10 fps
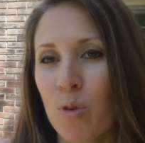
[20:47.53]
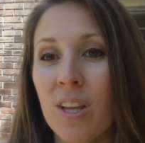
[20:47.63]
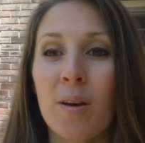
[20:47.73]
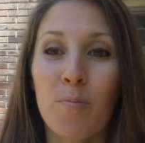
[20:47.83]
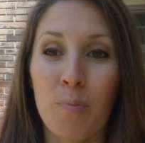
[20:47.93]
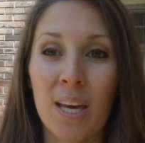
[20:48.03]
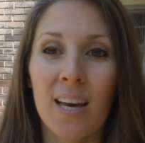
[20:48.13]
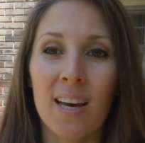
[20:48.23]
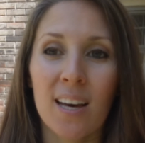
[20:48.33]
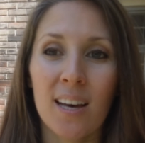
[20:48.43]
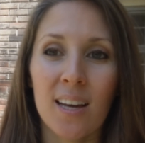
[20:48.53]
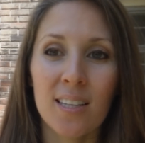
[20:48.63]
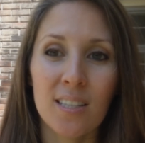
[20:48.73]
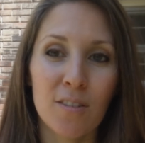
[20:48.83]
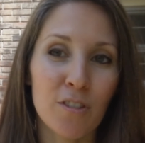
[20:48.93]
really a big
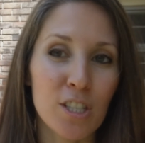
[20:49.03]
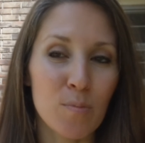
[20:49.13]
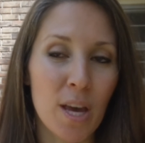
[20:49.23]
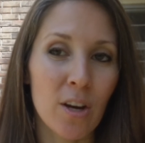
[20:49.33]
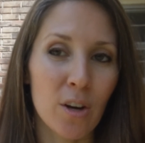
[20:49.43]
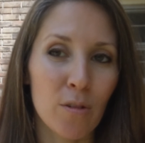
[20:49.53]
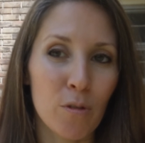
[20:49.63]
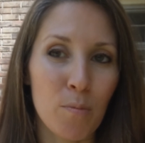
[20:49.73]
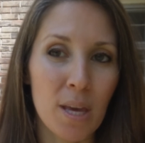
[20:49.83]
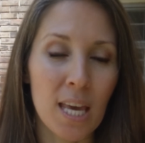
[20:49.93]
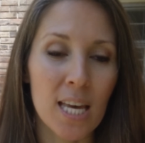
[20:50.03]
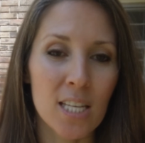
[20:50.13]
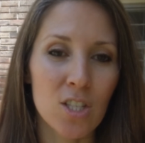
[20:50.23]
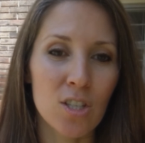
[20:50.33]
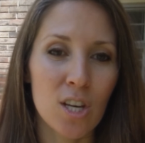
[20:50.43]
difference maker for me,
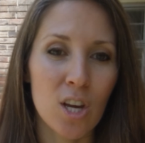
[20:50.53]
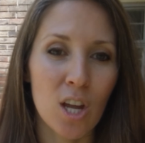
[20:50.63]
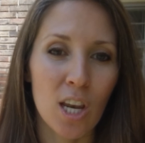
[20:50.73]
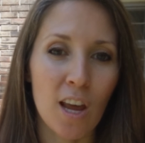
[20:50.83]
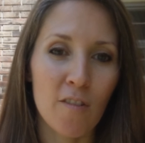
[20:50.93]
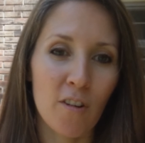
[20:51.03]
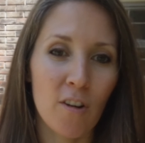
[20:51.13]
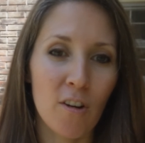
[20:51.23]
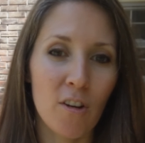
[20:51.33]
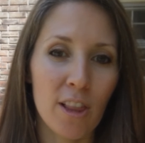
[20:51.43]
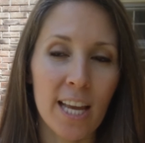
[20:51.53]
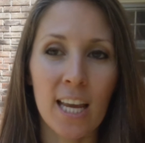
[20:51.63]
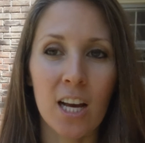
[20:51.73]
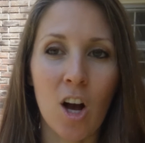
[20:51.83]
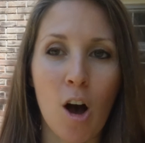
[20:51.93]
is never
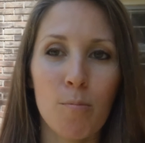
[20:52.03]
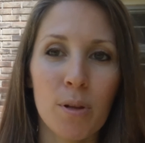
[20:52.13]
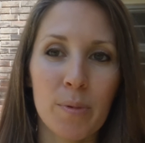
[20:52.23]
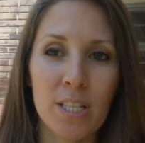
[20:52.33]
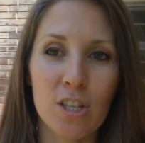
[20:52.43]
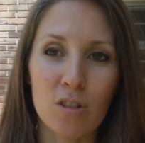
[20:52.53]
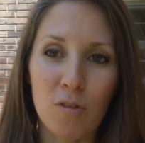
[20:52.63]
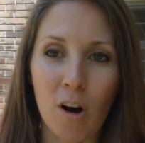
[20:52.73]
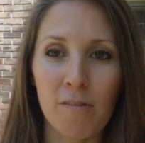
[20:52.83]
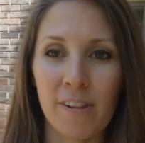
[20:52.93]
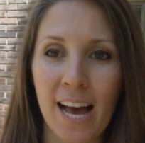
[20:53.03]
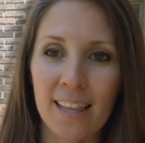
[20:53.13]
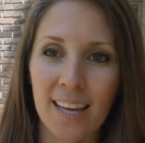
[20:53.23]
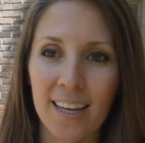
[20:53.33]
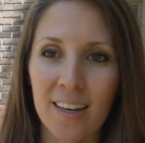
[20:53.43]
letting a compliment just fall
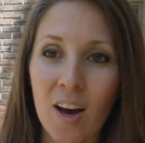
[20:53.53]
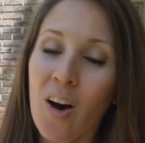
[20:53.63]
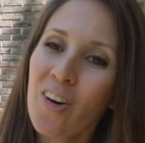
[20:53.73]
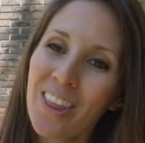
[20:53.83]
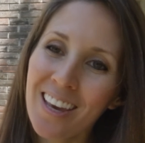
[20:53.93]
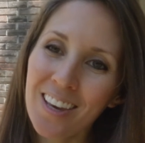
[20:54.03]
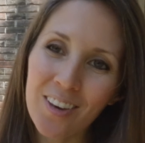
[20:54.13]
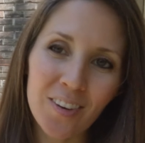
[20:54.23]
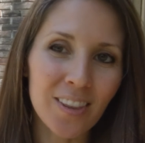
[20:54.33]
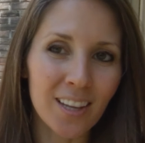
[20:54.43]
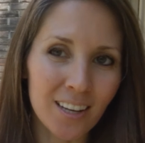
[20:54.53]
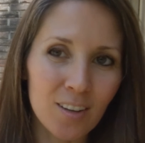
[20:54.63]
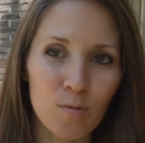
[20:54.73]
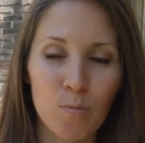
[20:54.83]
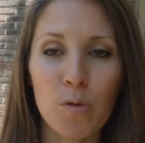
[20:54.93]
flat like, oh, thank you, and
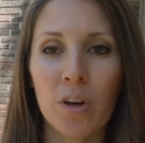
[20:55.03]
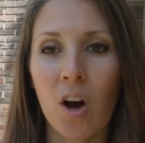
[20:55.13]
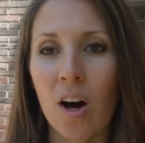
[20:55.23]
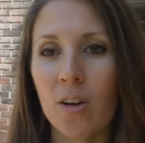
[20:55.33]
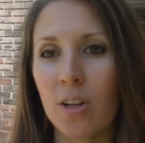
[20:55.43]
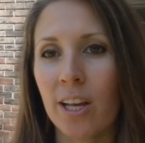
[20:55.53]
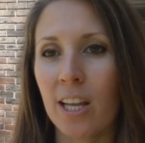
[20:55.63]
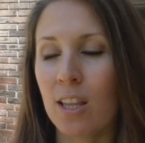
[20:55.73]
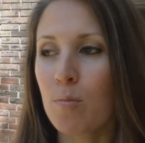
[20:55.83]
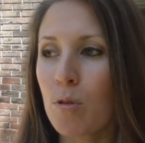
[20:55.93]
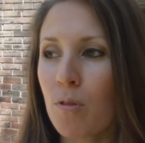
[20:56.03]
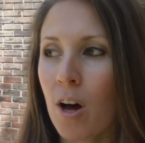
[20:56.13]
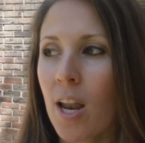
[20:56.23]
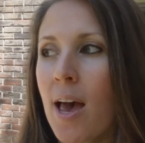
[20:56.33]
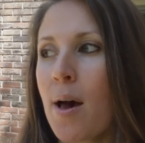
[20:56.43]
then moving on or letting them move
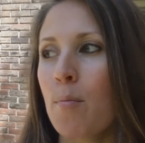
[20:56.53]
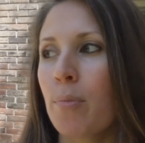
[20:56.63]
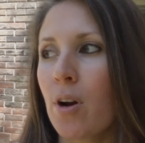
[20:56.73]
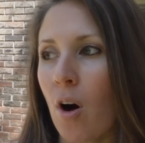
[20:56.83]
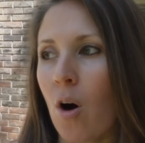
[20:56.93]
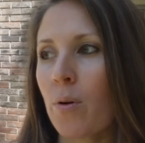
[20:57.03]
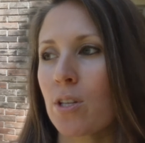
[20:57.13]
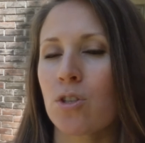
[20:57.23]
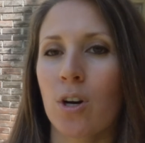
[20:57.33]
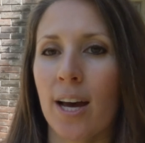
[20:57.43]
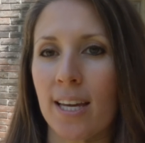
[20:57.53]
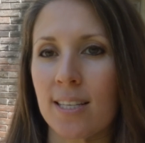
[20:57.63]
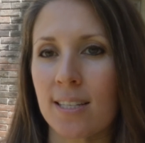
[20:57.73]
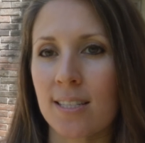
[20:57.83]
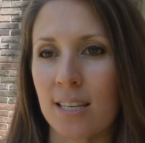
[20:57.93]
on, but always
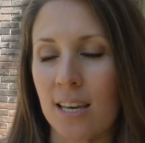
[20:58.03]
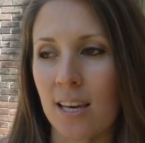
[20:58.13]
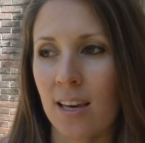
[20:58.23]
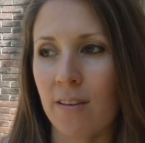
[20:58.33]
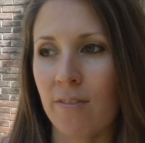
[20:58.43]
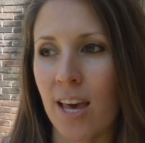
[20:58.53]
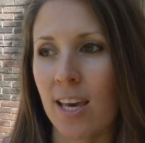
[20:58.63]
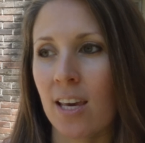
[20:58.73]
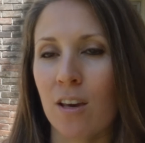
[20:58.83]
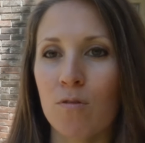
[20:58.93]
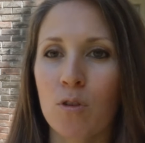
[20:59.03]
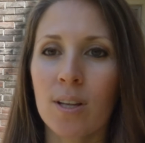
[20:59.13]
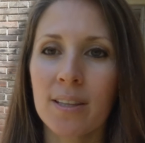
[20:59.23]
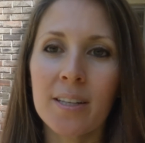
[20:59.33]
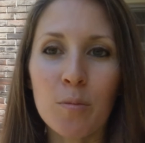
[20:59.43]
trying to see if they can give
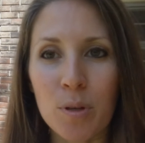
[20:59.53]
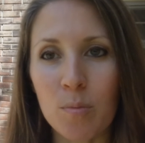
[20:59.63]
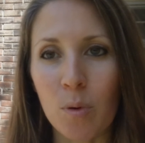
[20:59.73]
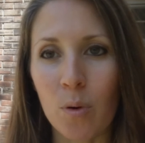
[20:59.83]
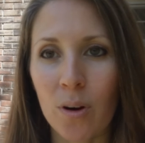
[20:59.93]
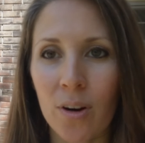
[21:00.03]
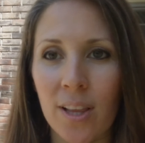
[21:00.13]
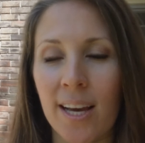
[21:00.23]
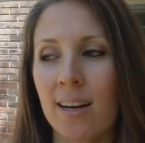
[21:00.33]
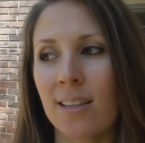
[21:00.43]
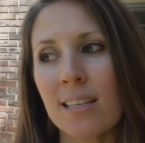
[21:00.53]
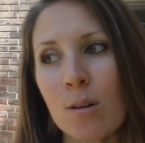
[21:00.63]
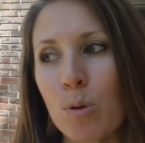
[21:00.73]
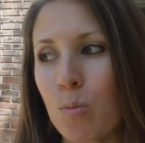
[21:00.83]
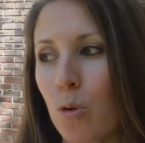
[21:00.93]
you a little bit more, like a
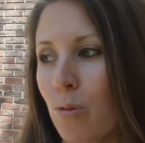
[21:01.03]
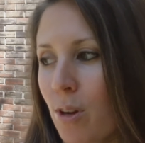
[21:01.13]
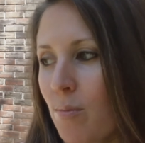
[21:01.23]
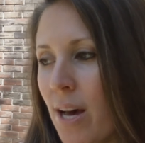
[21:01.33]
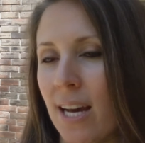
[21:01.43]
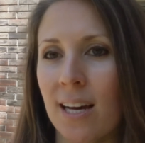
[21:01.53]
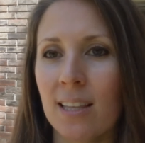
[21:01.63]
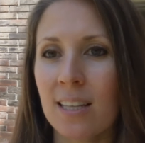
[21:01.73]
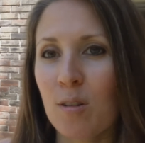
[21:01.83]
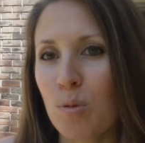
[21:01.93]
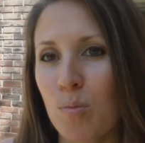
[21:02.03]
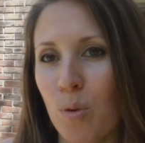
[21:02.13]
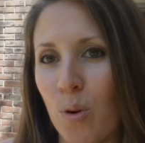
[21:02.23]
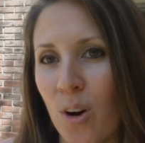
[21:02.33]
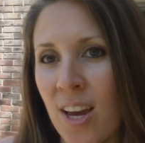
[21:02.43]
little bit more feedback, a little bit
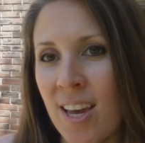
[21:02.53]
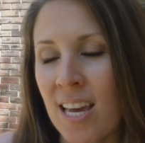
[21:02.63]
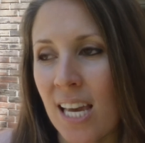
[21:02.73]
more